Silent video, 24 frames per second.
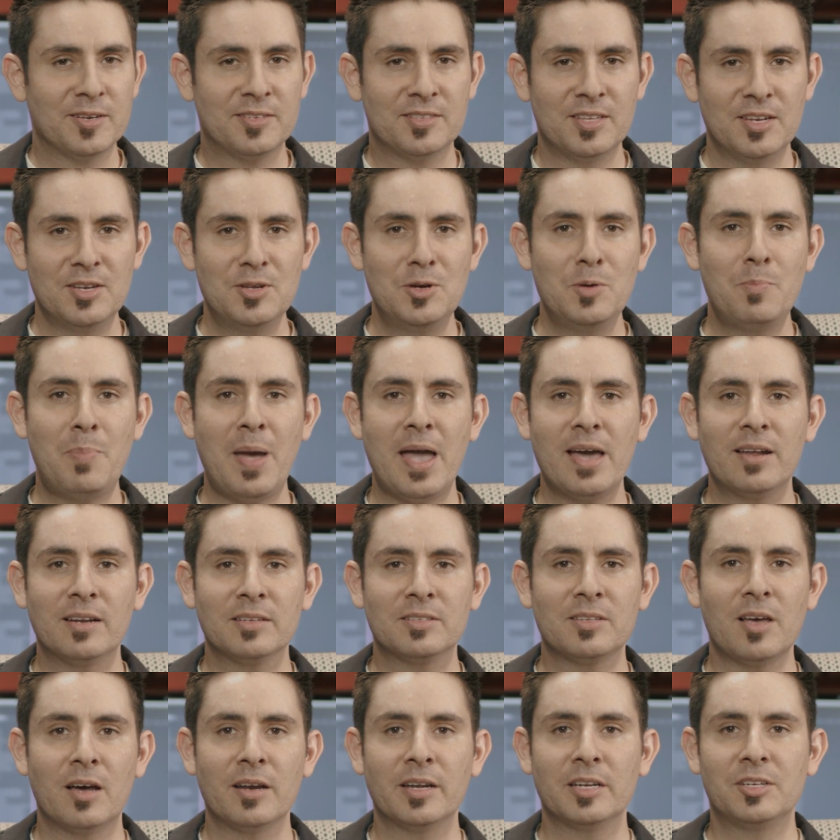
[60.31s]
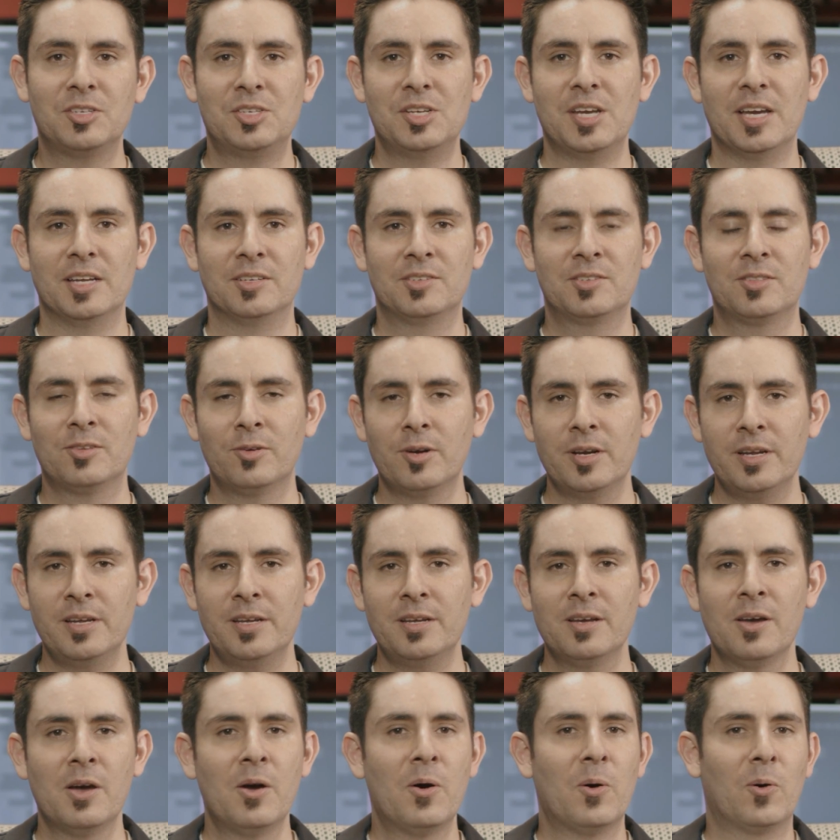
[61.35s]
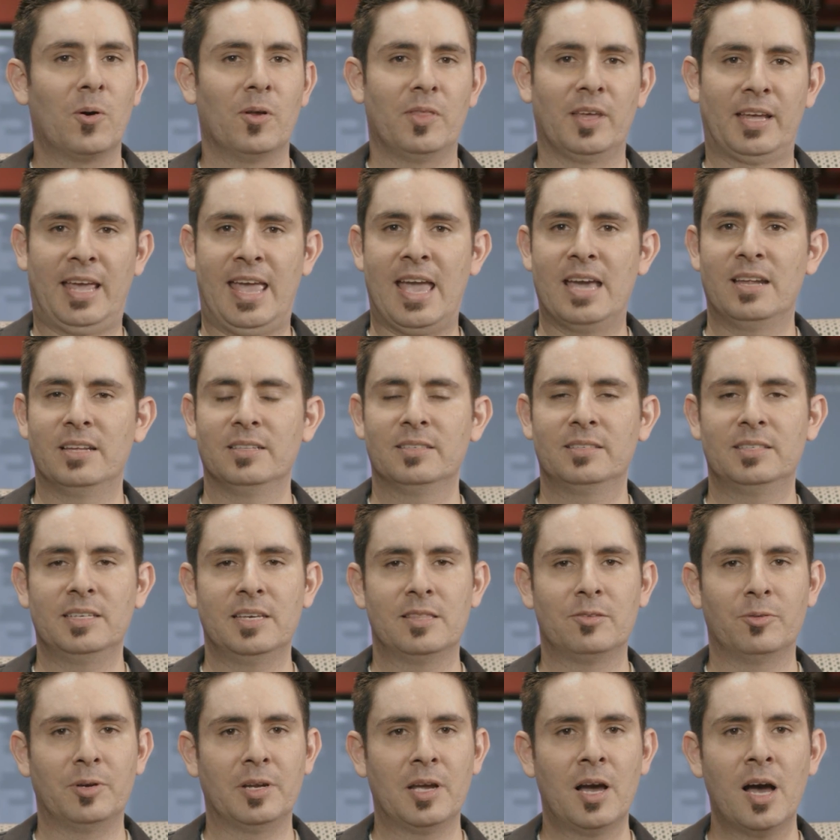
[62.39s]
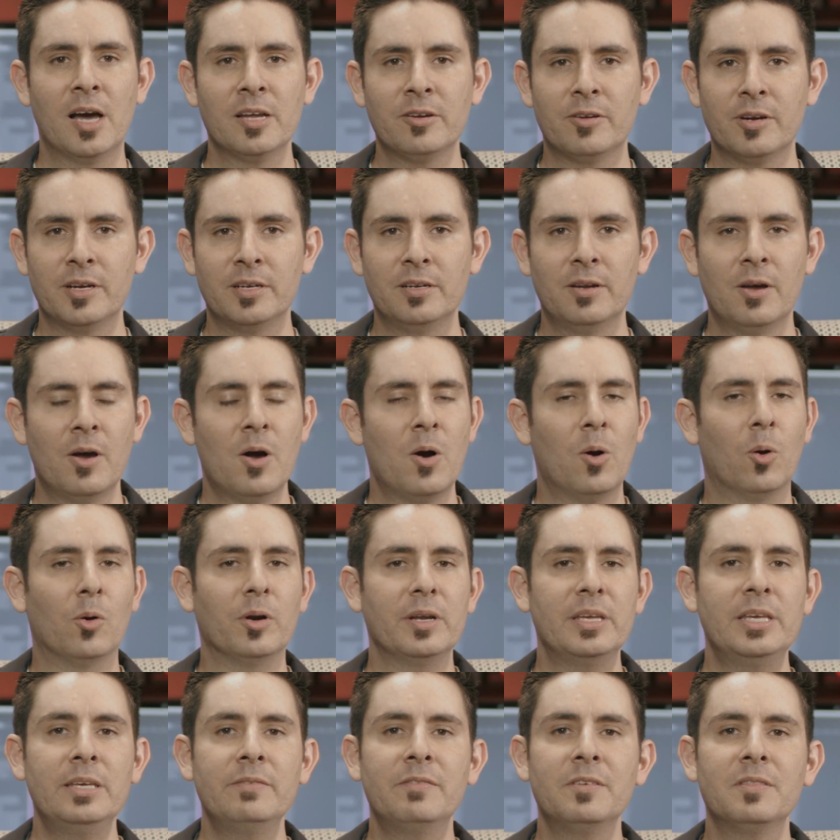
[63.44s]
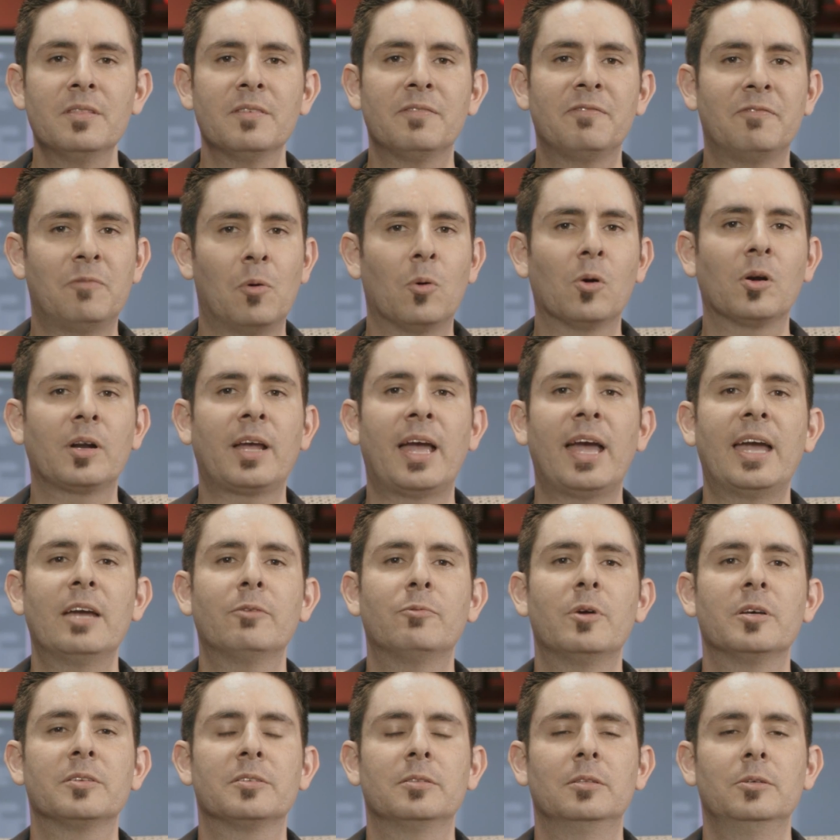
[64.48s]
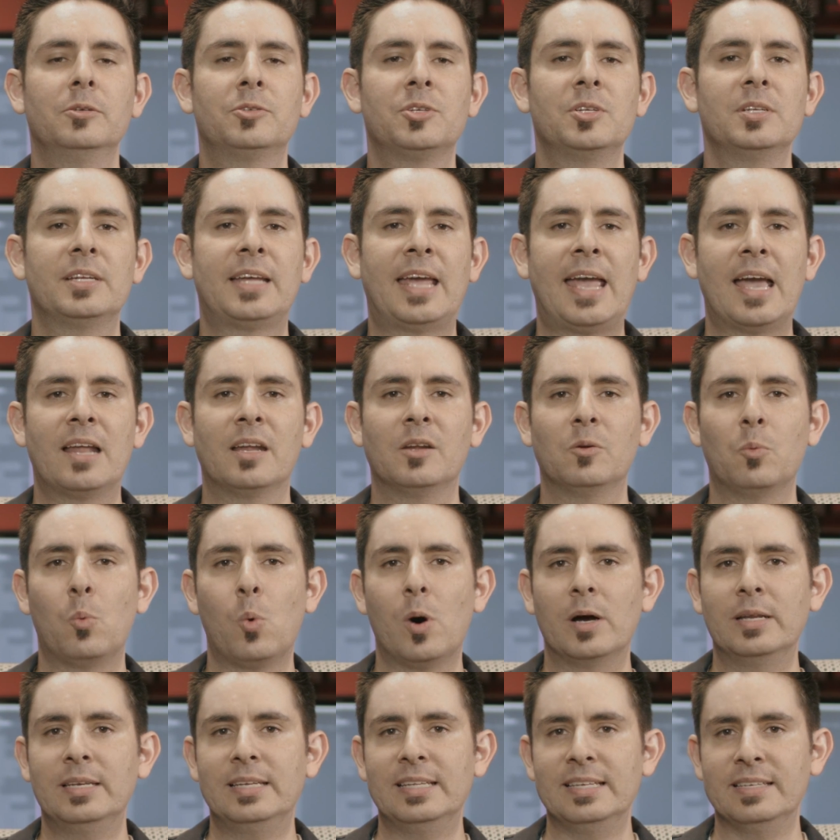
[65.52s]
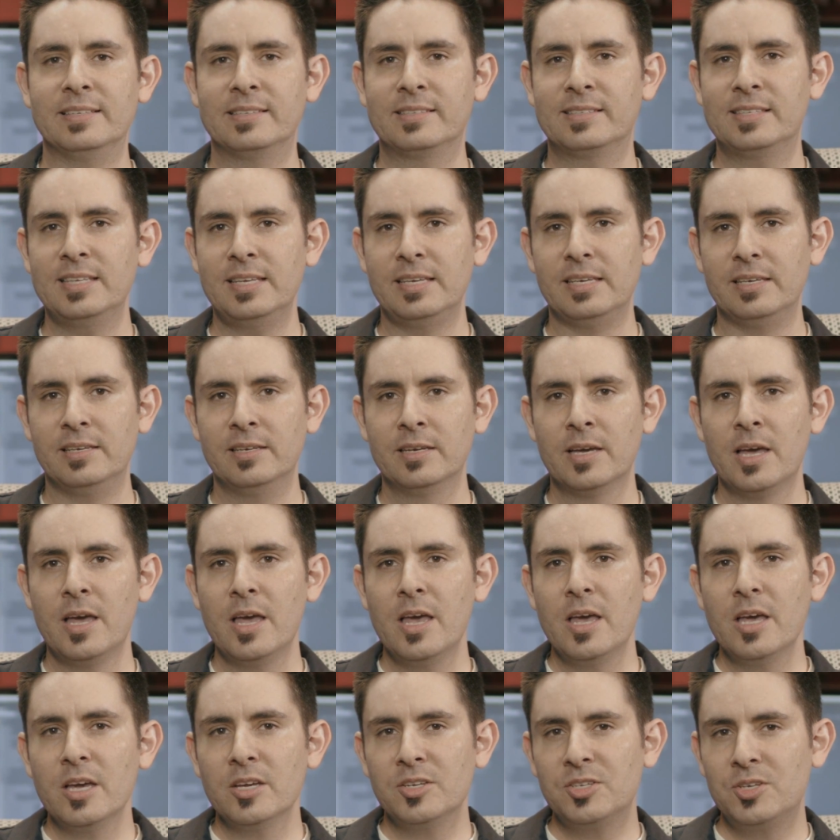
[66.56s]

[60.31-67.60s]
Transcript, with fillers: it's the new Panasonic GH3, or the Canon C300, or even the 4K resolution Canon 1DC,